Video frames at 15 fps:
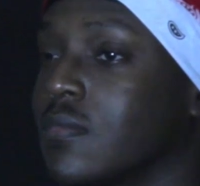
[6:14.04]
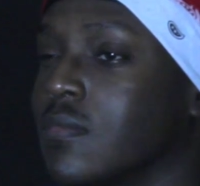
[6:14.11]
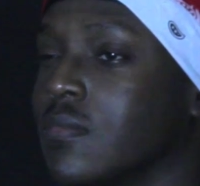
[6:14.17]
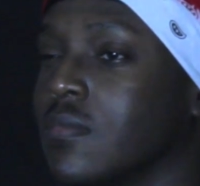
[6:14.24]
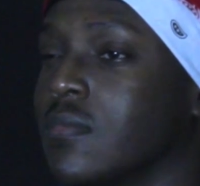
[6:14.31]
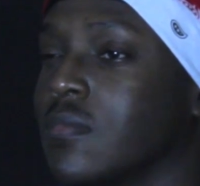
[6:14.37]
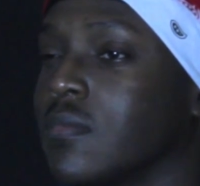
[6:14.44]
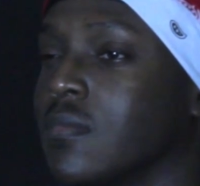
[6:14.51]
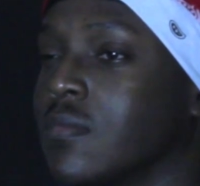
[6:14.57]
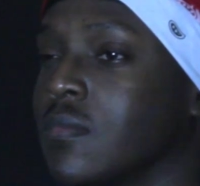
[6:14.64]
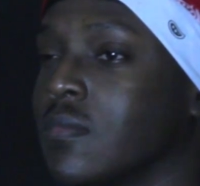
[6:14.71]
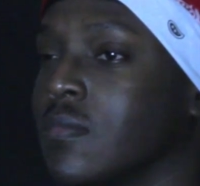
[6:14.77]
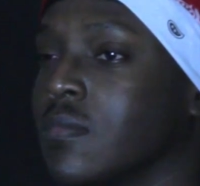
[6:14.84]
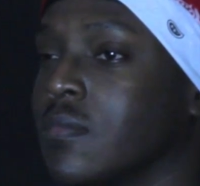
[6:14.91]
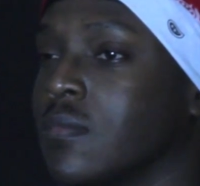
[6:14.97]
You turn on the
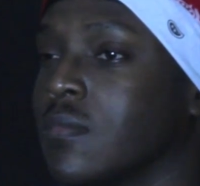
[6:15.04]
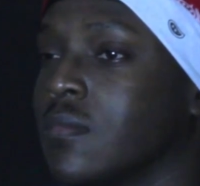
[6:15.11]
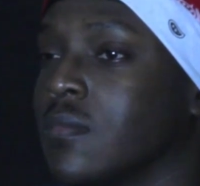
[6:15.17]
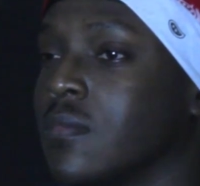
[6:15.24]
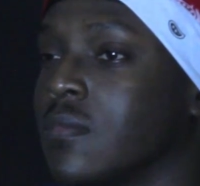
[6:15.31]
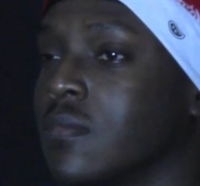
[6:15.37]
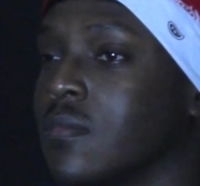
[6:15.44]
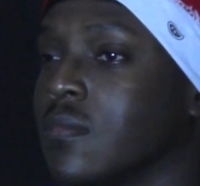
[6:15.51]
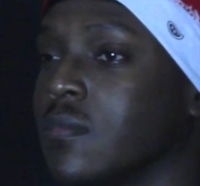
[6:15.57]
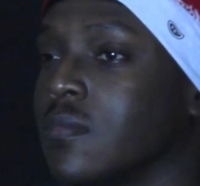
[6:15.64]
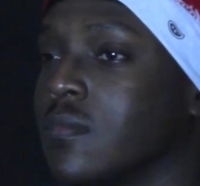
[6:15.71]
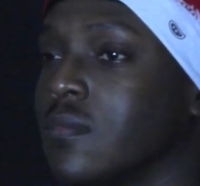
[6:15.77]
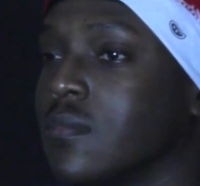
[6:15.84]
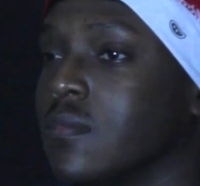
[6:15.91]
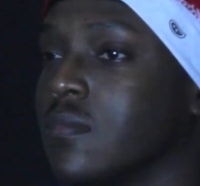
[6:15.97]
faucet, Mountain Dew.